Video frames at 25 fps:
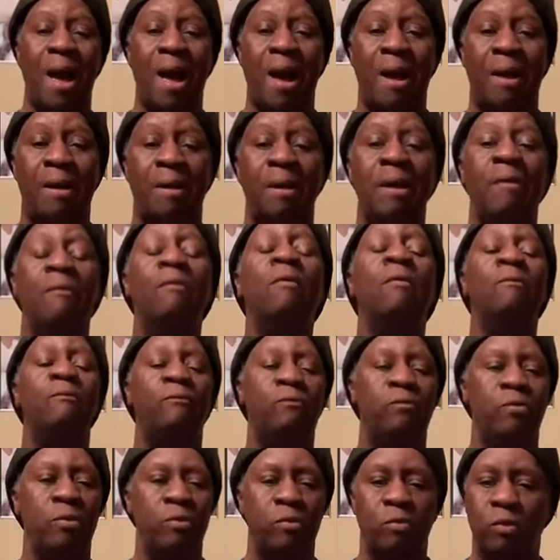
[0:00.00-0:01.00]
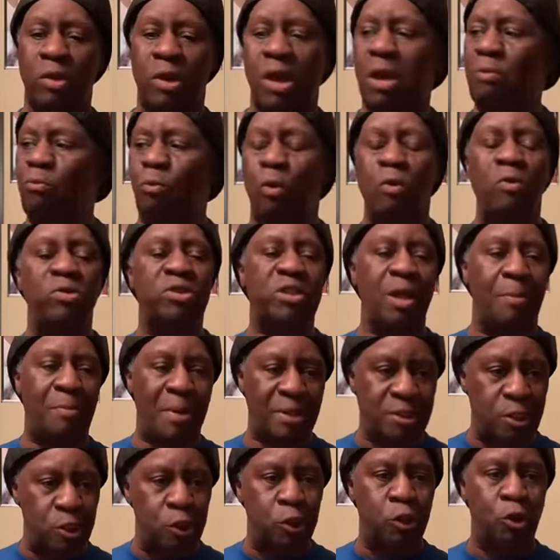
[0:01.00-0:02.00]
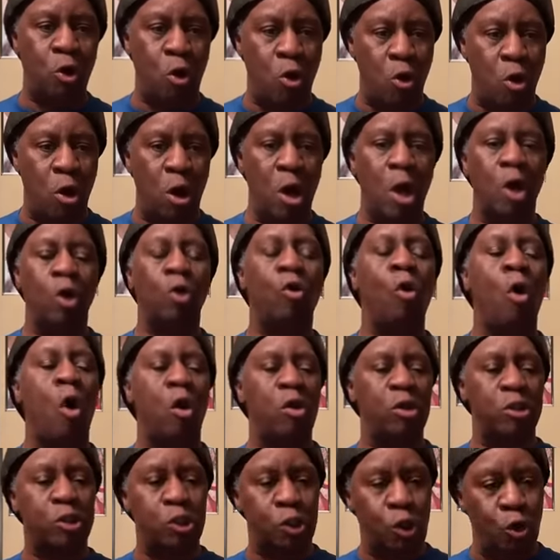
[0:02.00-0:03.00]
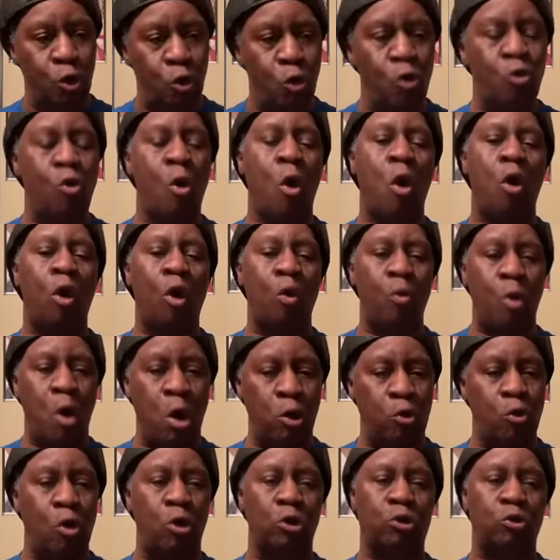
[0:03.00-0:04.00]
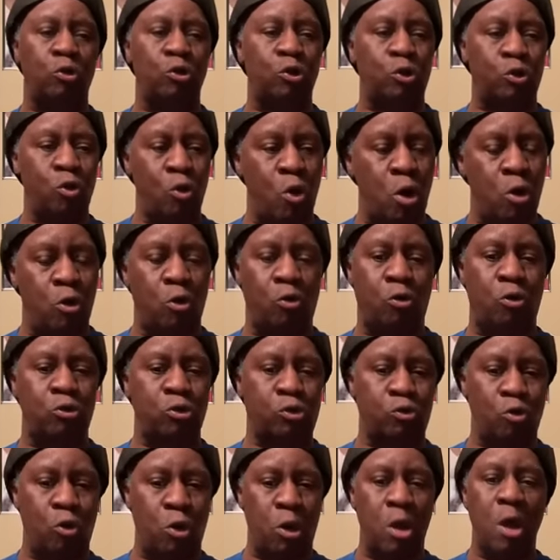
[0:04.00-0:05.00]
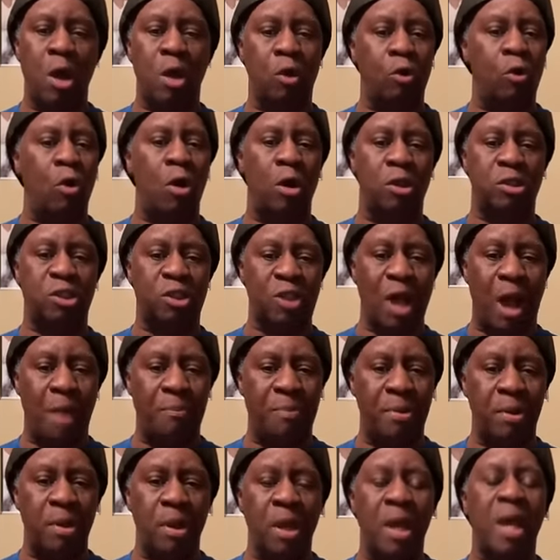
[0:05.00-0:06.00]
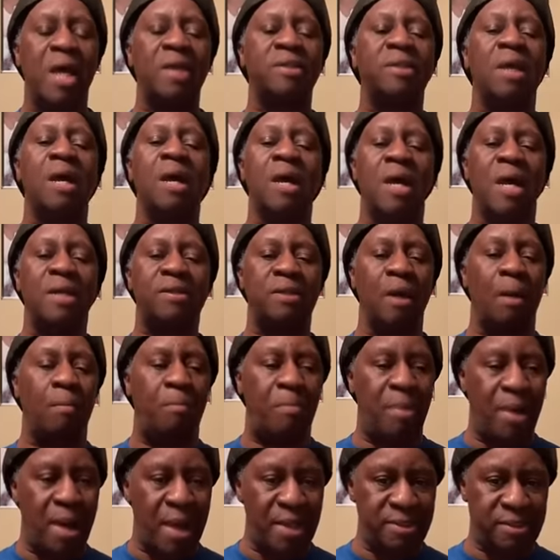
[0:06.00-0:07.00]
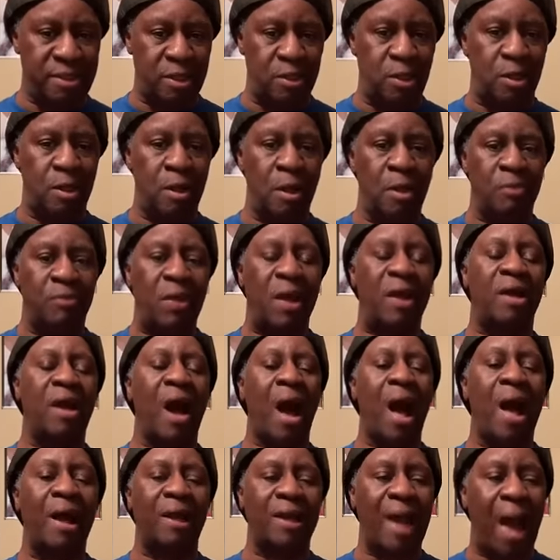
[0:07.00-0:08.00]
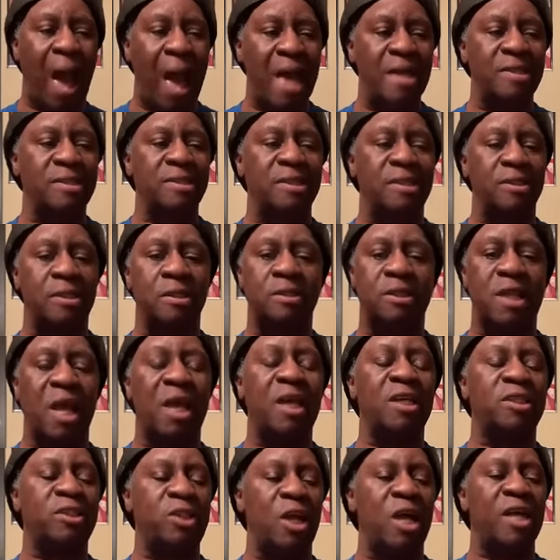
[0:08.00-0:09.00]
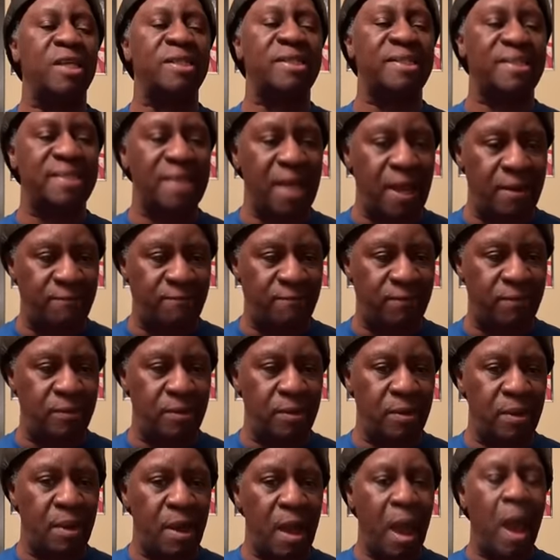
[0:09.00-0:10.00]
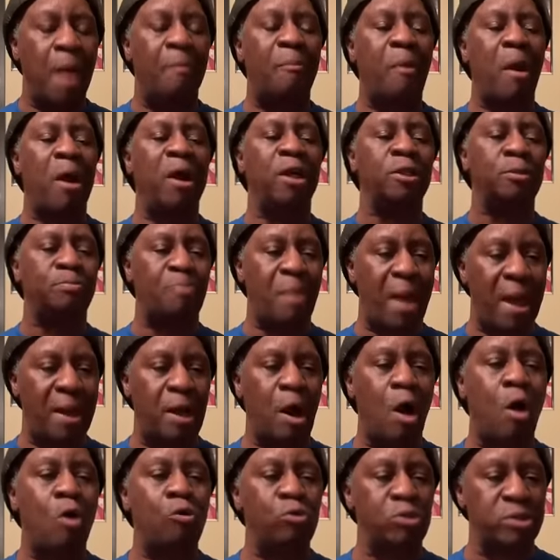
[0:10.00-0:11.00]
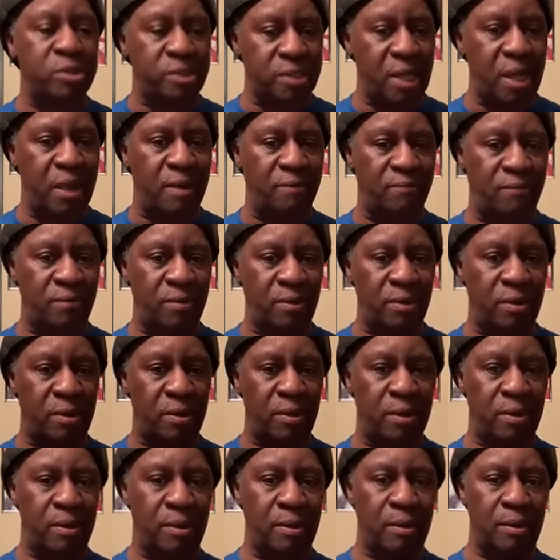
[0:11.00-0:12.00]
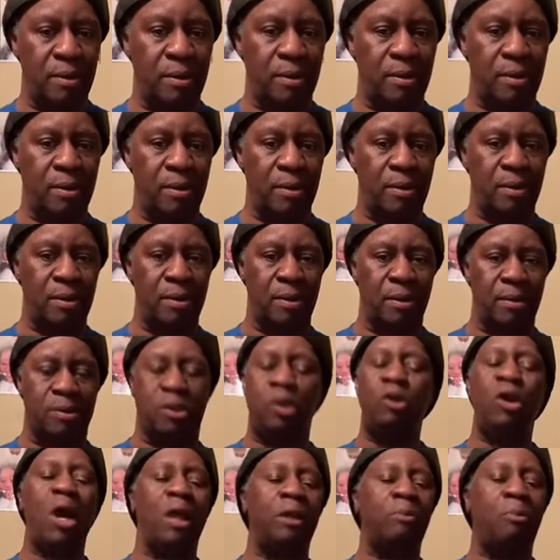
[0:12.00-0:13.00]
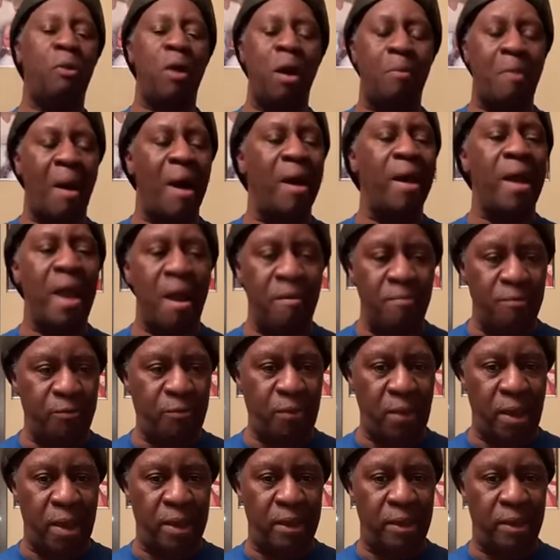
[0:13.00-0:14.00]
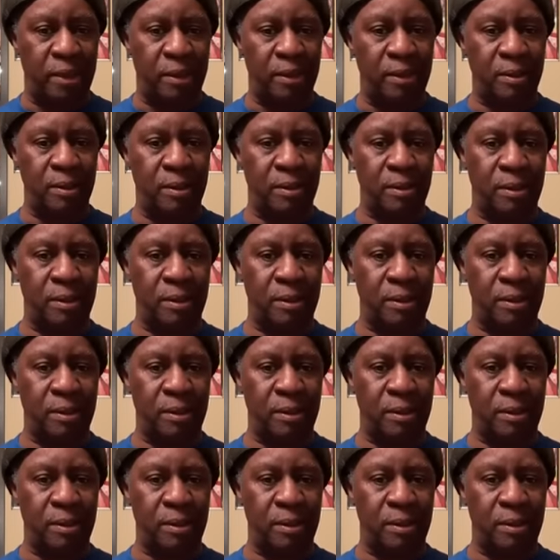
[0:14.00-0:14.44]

God it, when we step out this door, going to school, going to work, going to the store, going to grocery store, going shopping, it's a, it's a blessing that God guides, take us there safe and bring us back home safe. So you got to pray about everything.